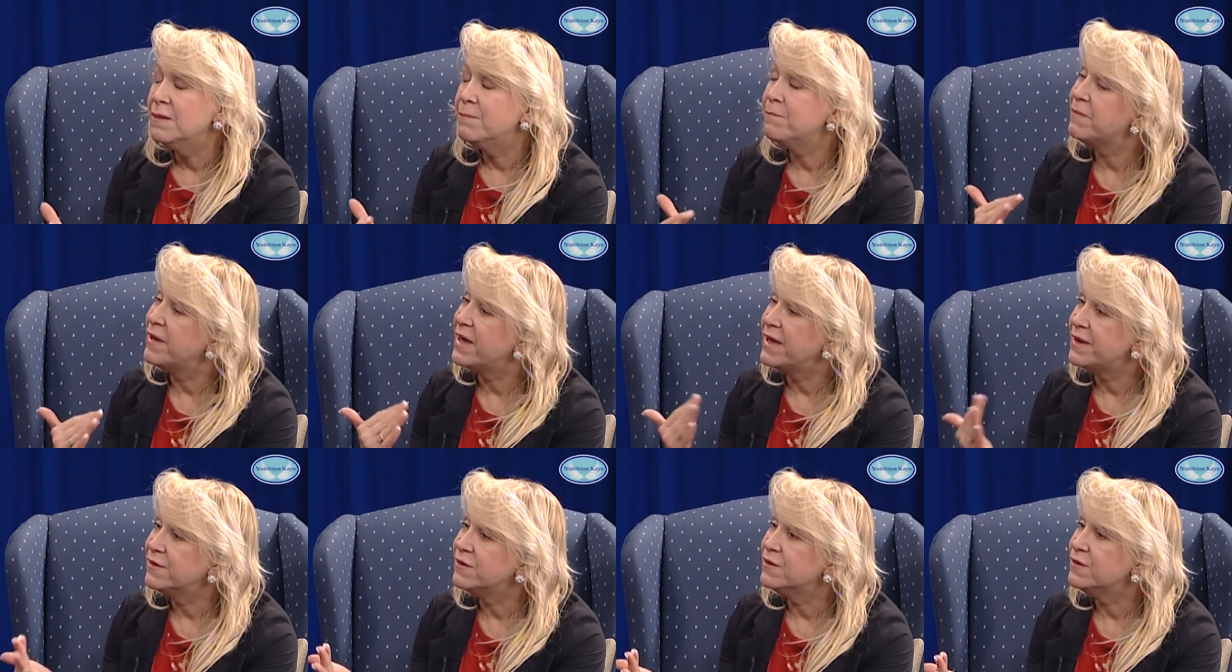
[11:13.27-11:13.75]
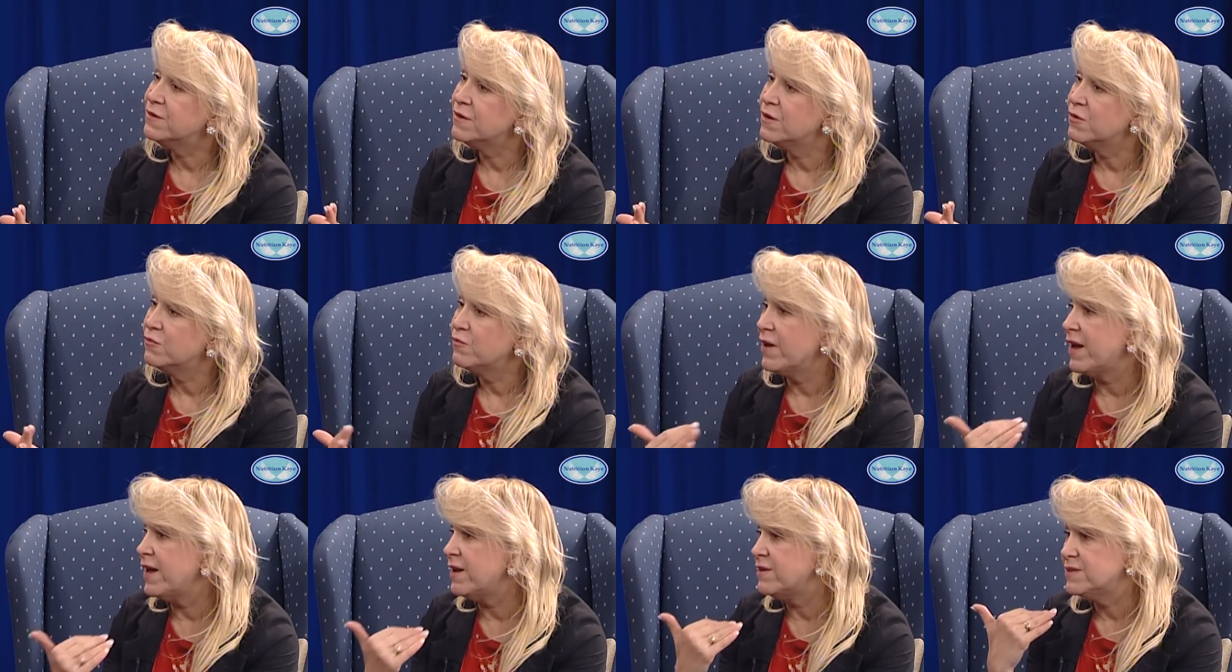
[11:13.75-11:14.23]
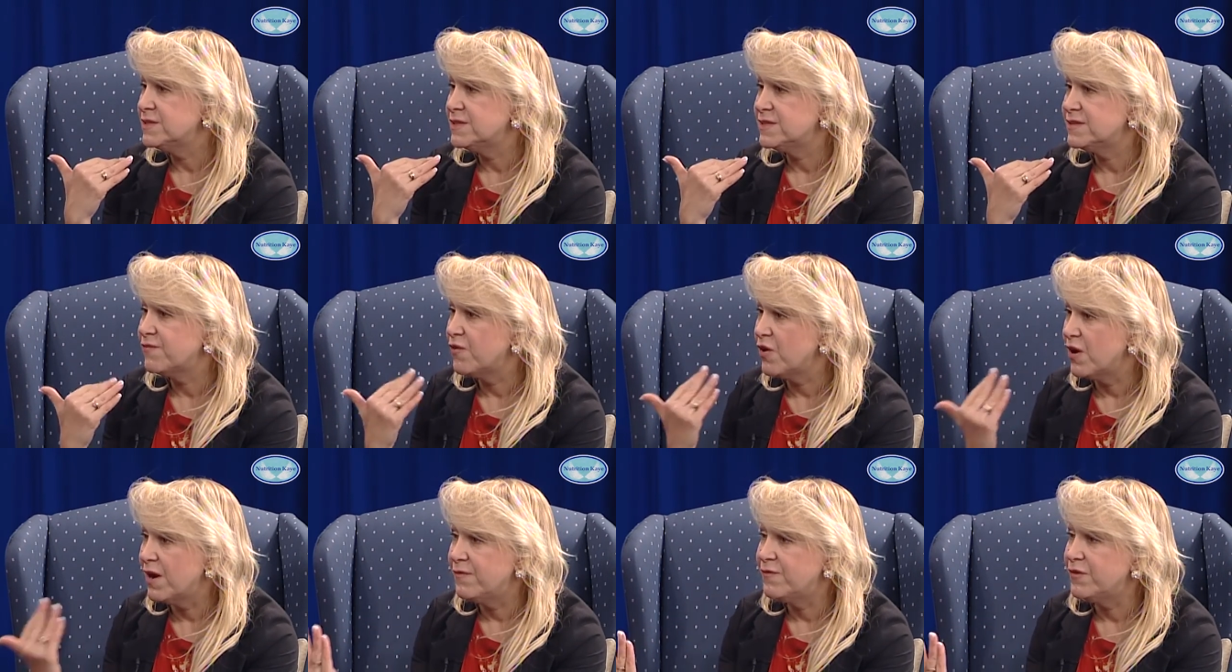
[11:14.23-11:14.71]
better around us
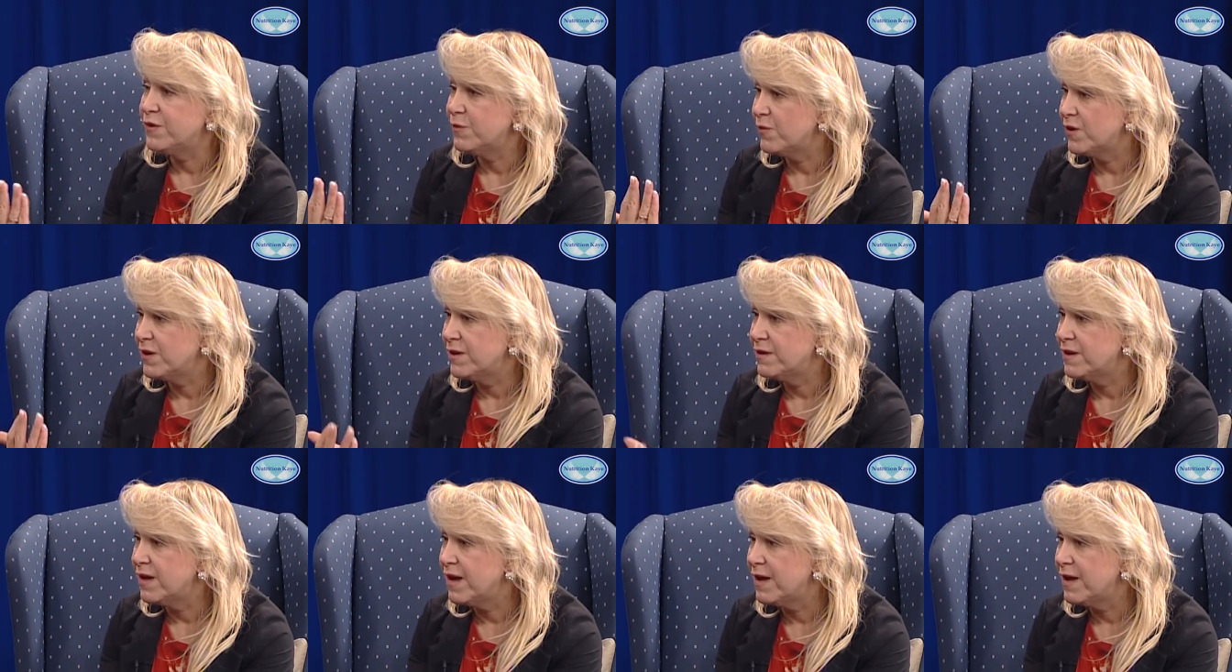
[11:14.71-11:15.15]
for everyone.